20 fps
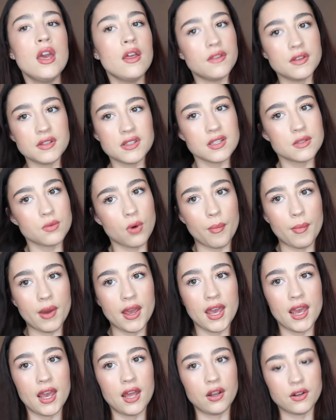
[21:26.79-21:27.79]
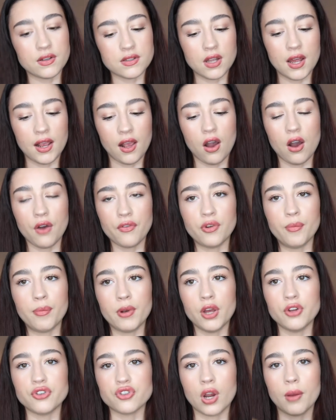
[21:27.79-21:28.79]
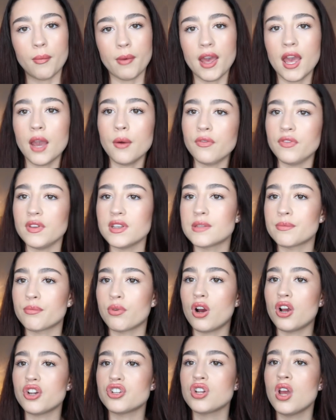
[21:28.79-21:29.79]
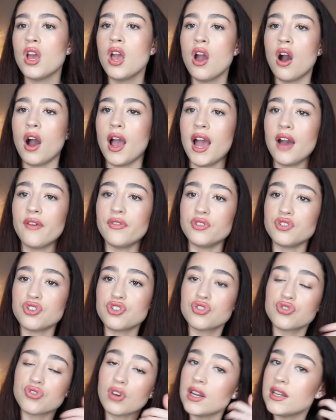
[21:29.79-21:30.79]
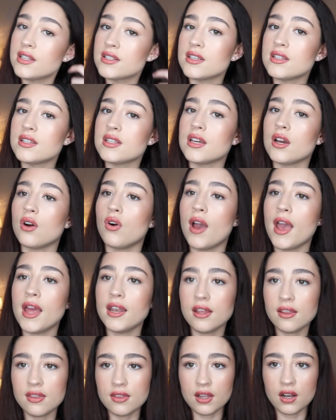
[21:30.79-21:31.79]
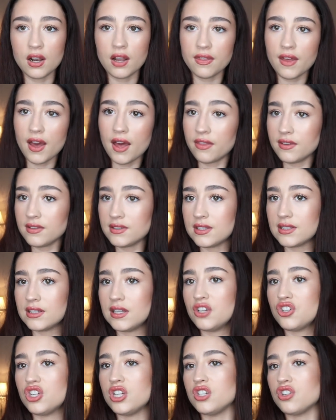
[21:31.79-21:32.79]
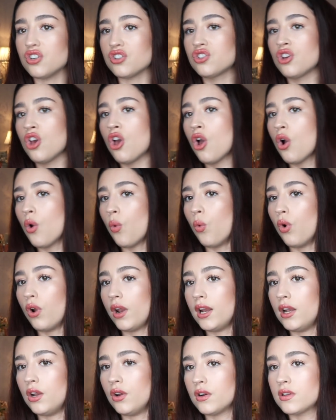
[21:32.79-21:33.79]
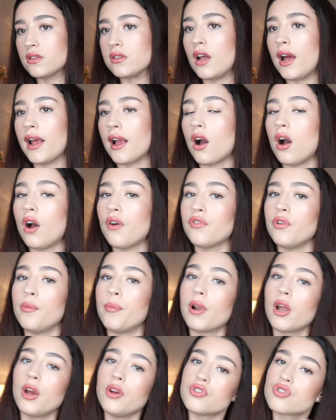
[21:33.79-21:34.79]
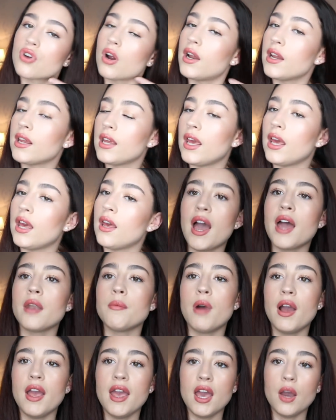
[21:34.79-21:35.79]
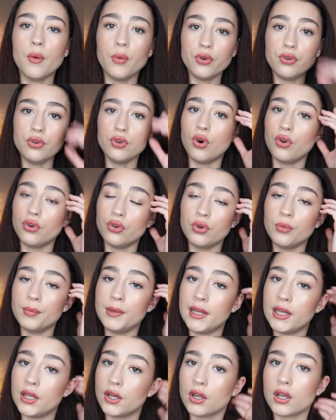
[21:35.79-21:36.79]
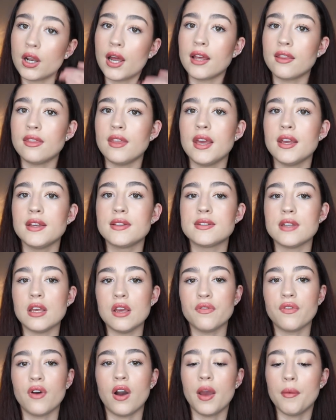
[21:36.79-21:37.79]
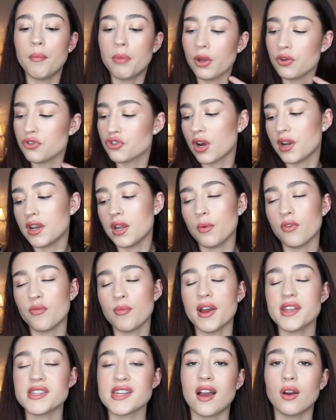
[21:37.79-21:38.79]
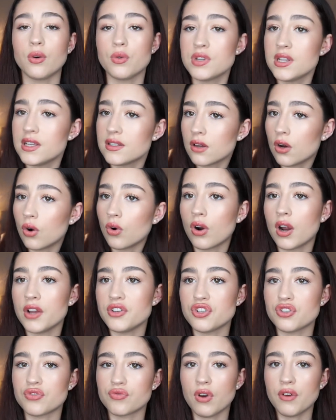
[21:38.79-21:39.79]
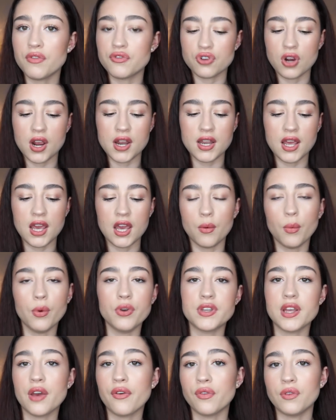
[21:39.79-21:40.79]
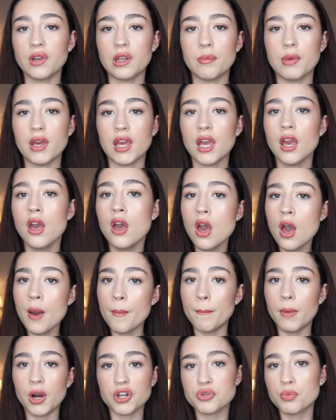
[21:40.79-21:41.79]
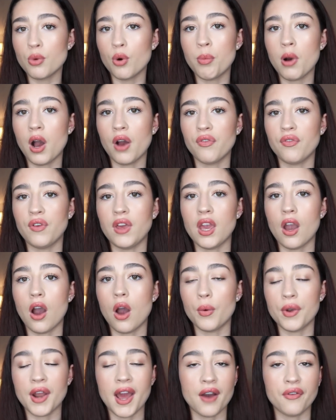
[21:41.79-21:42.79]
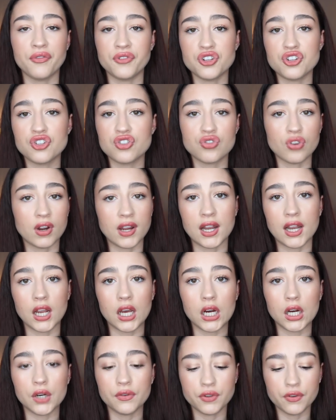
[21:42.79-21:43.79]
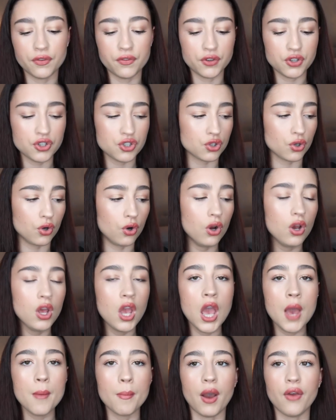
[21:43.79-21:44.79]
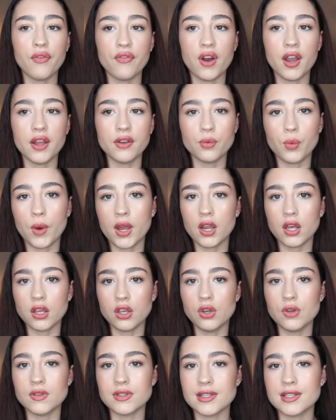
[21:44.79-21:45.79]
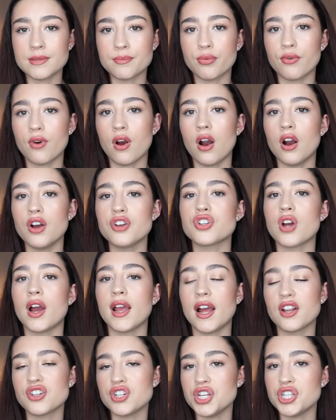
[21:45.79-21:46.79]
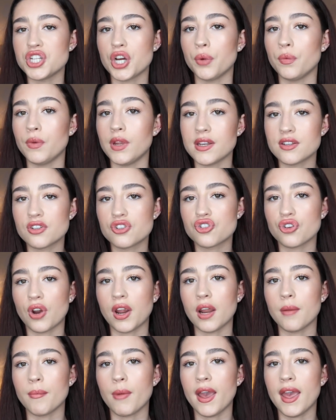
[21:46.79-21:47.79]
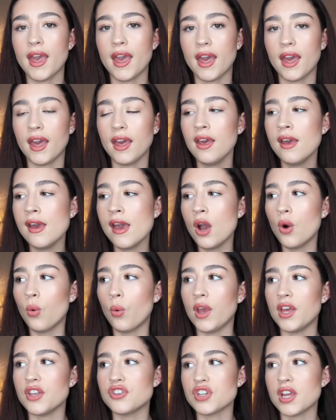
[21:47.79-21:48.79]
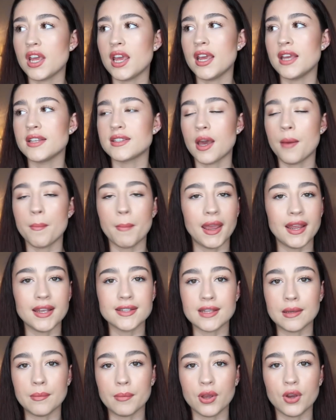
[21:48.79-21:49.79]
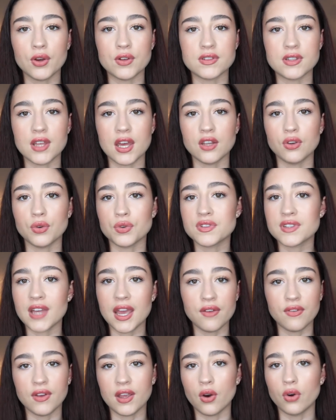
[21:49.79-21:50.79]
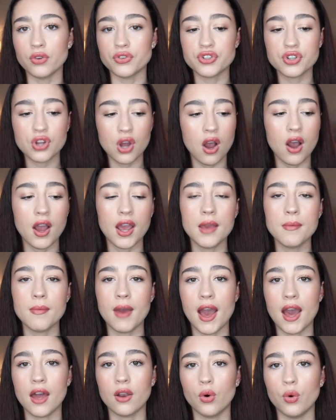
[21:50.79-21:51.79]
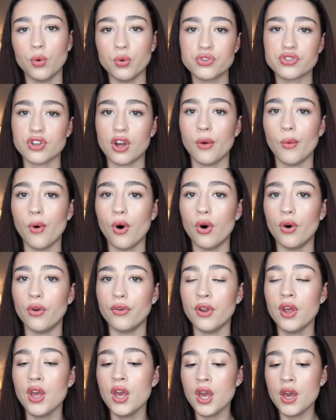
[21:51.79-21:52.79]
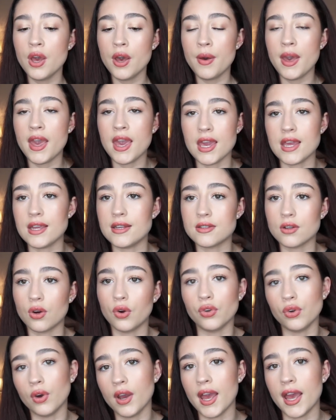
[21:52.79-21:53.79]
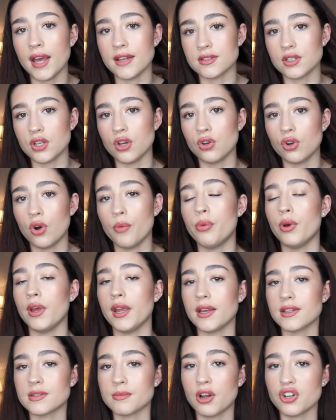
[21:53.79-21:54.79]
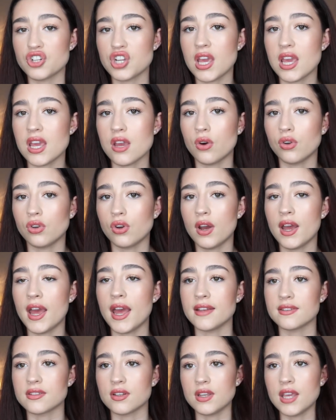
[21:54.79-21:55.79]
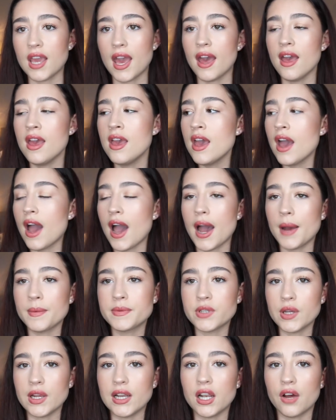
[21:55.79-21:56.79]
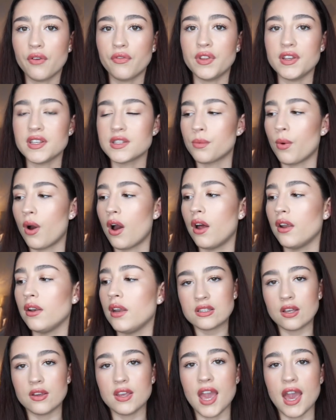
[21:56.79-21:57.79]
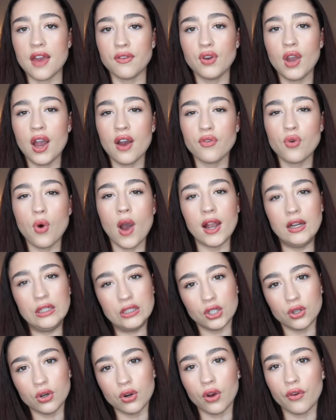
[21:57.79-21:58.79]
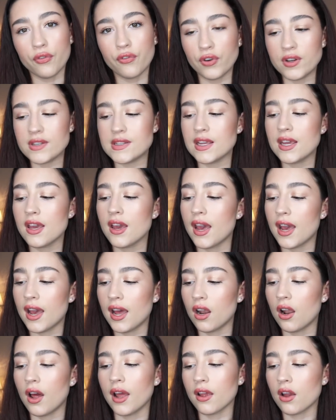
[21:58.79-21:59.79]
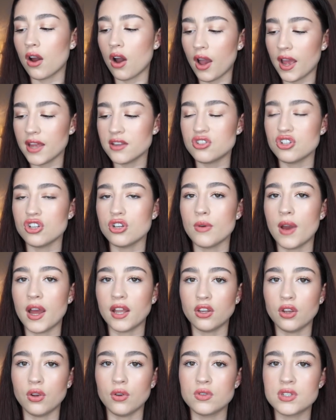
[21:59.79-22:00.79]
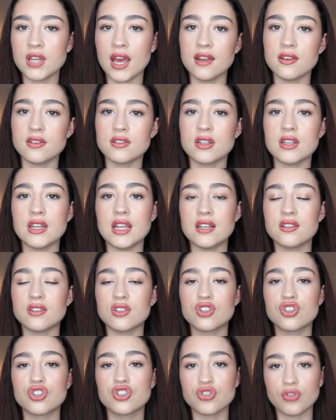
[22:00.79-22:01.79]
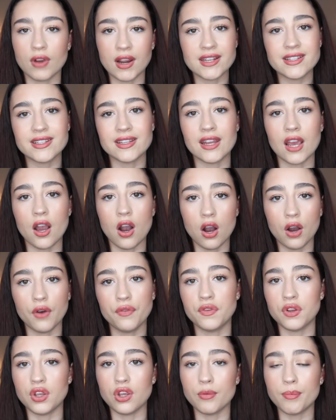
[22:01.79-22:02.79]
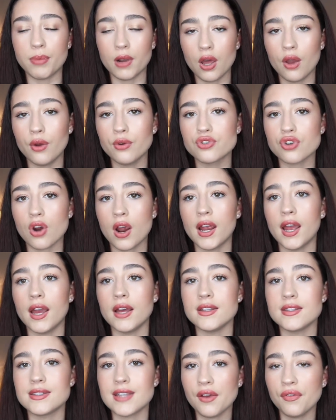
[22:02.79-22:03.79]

This is what my hair looks like after blow drying my hair with this brush. I haven't straightened it or anything like that. This is literally just what it looks like after blow drying it, and my hair would not normally look like this if I blow dried it with my Tangle Teaser or I just rough dried it. It would definitely be much more puffy. I would have to straighten it after for sure, but I find when I use this brush I actually don't need to straighten my hair, which is amazing because then you're saving on time and also on heat on your hair, so you're not putting as much heat on your hair. So yeah, absolutely love this one. So yeah, if you have quite long frizzy hair like I do and you tend to need to straighten it after you blow dry it,